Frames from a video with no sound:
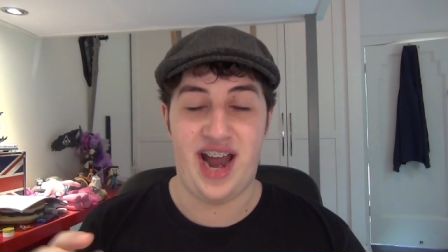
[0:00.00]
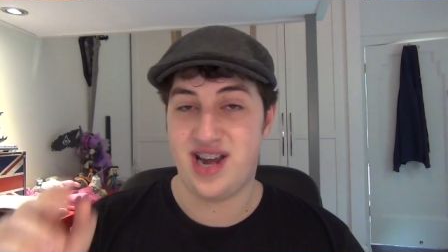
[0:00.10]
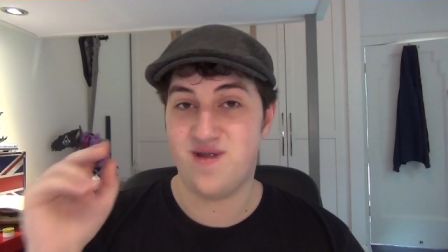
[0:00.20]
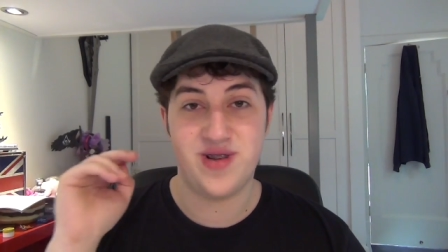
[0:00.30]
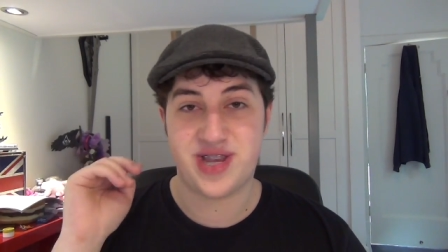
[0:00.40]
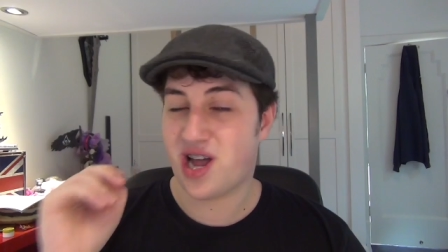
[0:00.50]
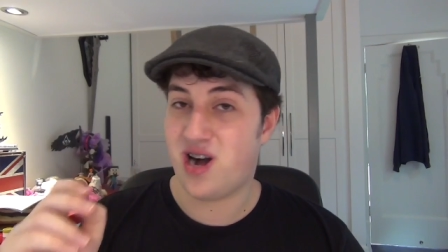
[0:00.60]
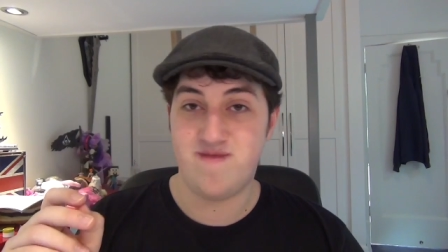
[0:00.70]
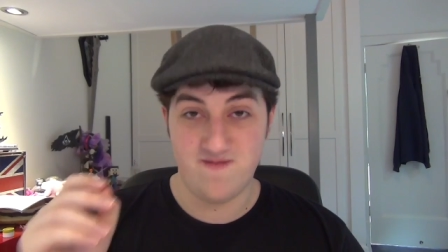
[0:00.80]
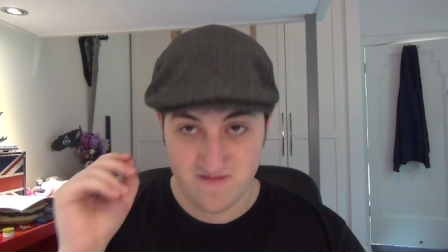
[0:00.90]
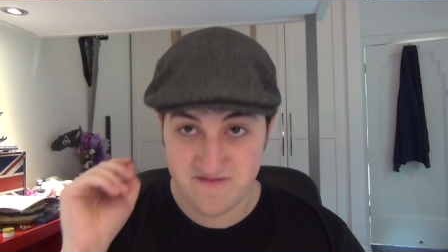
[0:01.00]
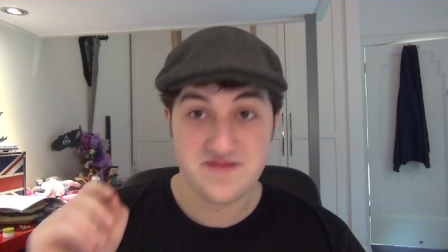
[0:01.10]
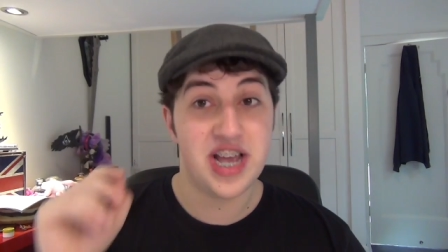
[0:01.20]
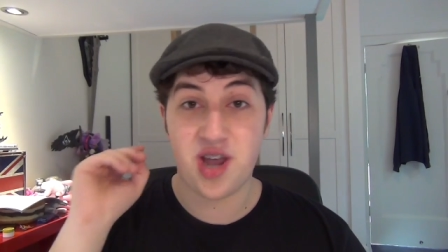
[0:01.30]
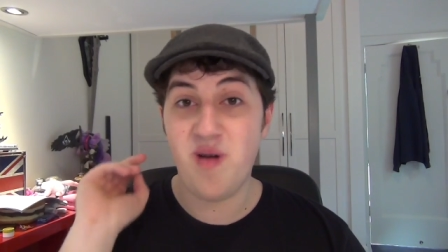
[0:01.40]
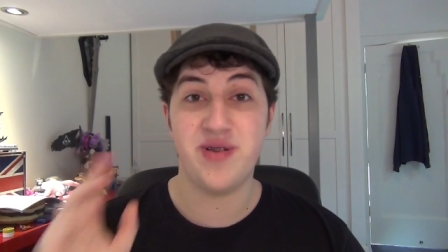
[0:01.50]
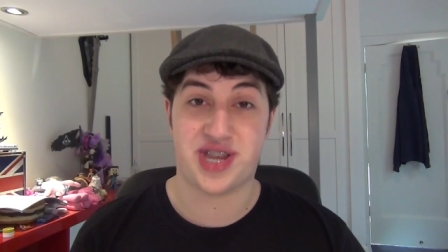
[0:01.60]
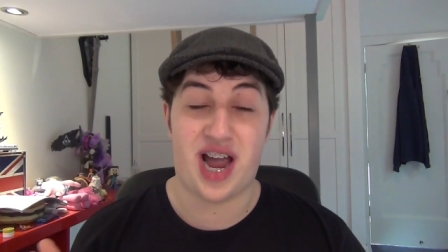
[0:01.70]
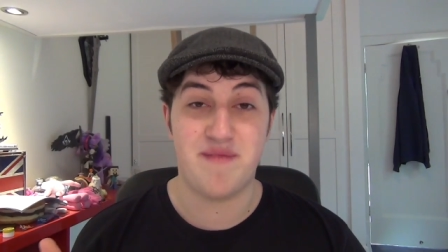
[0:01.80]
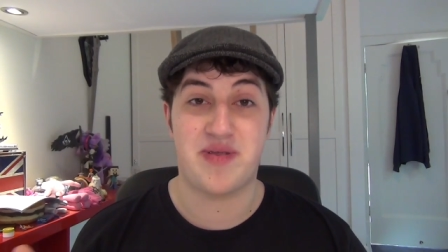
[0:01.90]
And it was, it's
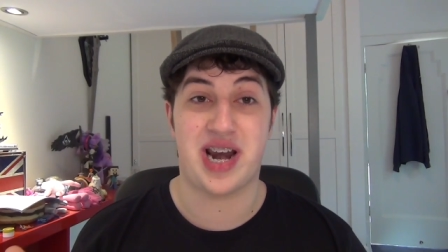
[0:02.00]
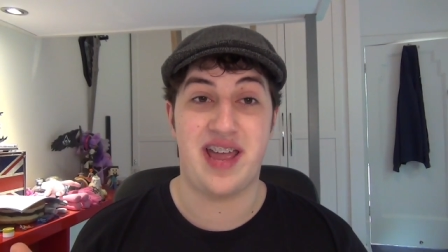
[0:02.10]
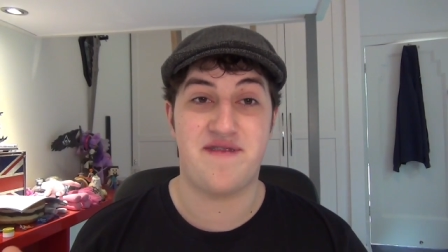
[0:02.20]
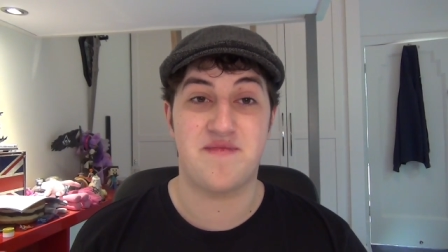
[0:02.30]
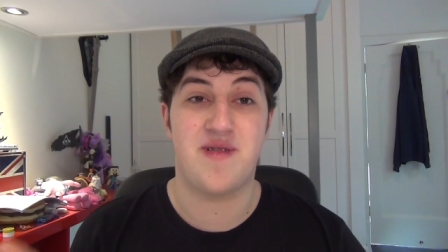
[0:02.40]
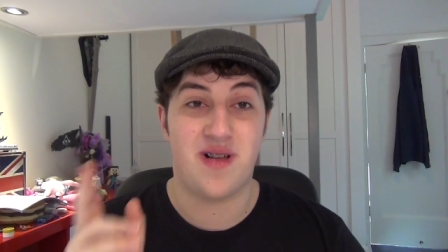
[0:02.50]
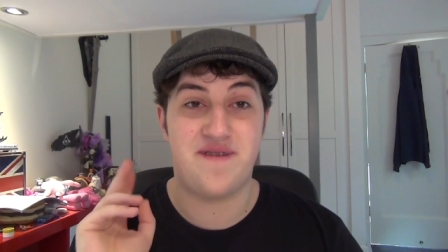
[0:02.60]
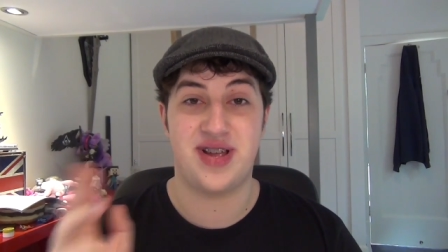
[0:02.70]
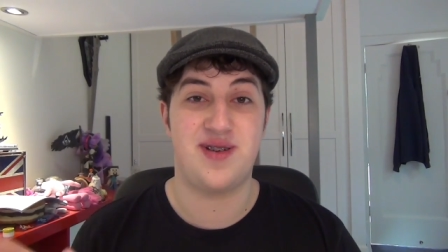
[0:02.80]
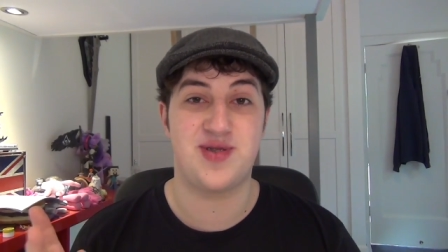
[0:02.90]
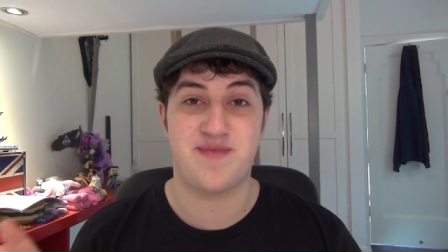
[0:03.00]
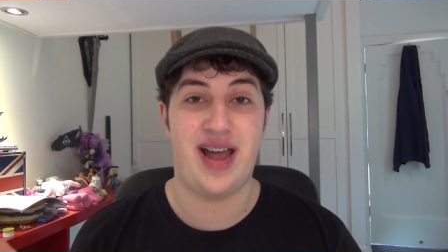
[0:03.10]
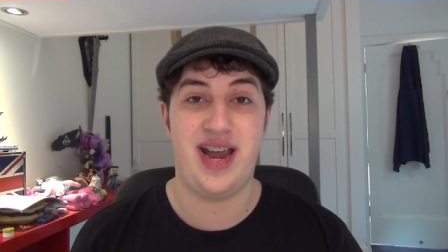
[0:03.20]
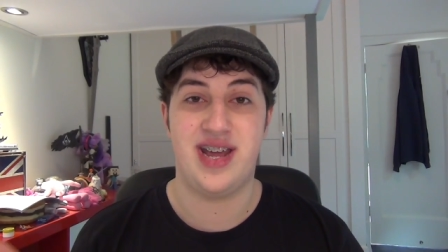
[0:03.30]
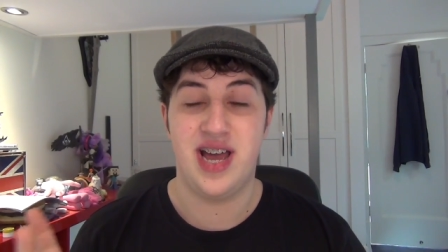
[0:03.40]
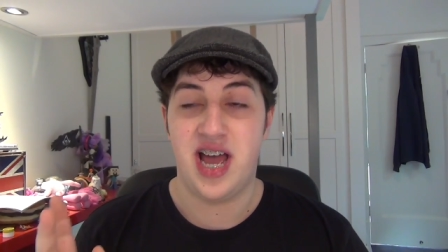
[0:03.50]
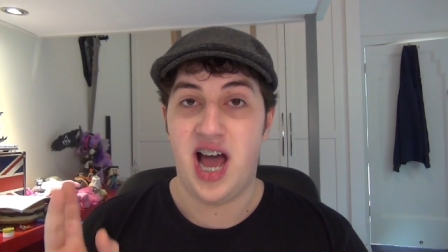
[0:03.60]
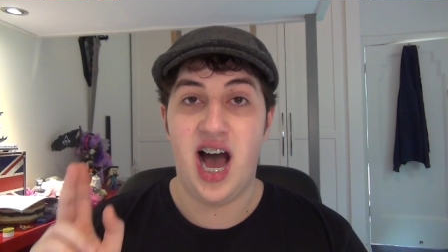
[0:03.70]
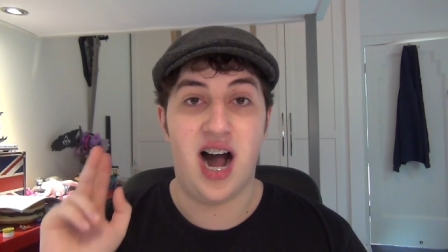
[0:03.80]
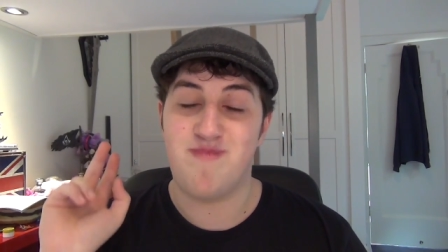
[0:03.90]
almost unbelievable of it was made
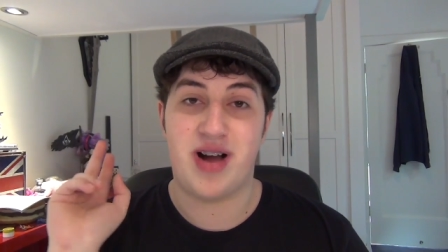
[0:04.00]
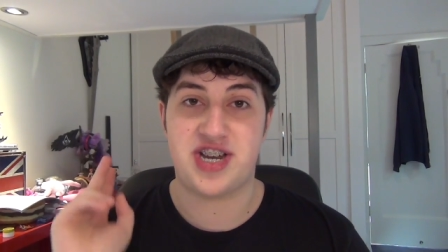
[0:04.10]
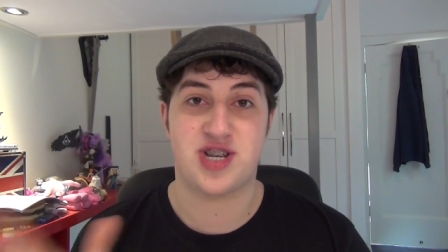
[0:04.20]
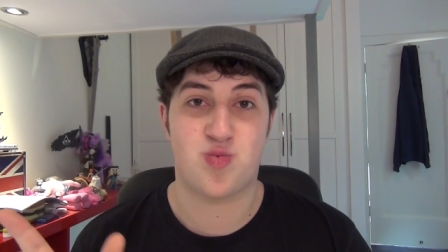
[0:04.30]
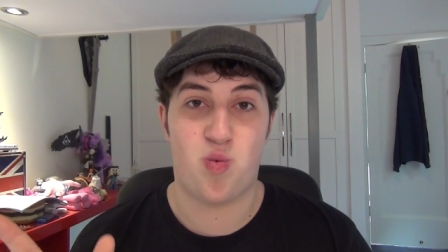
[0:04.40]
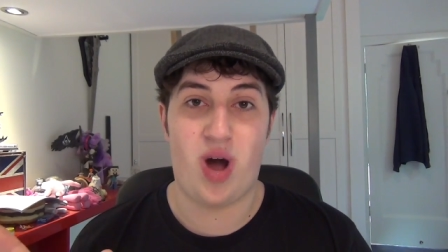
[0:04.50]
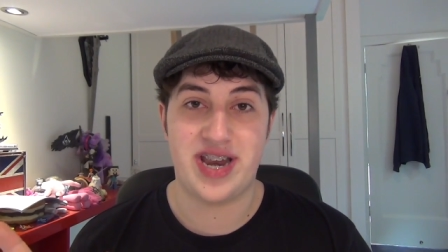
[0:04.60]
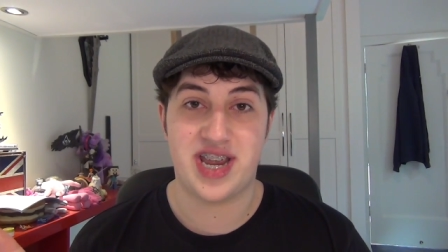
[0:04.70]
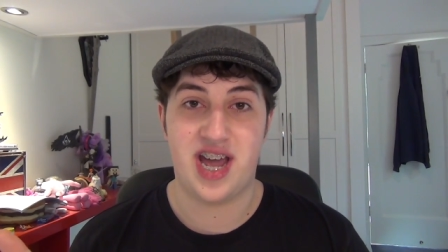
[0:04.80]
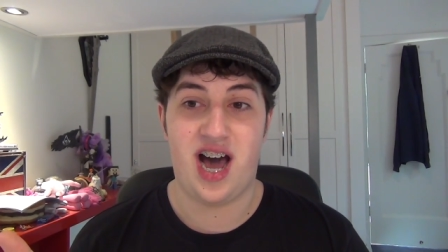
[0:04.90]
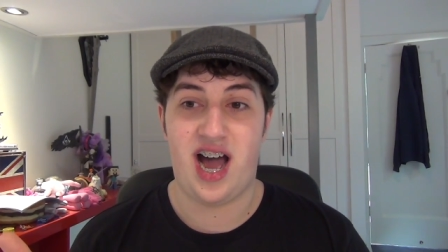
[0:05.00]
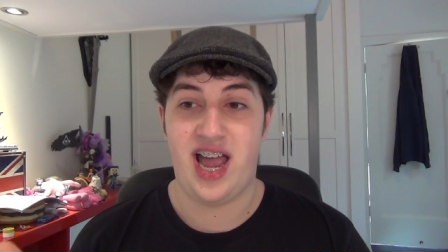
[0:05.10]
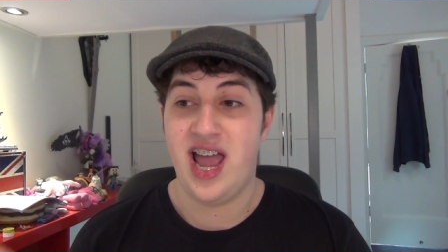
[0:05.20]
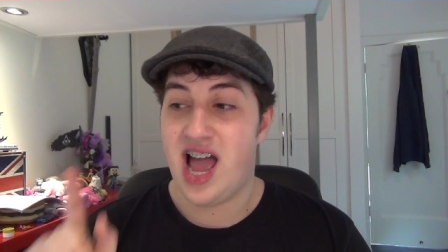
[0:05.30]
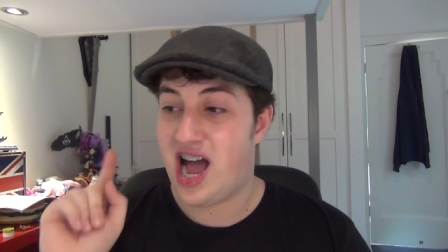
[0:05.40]
uh, by just one guy.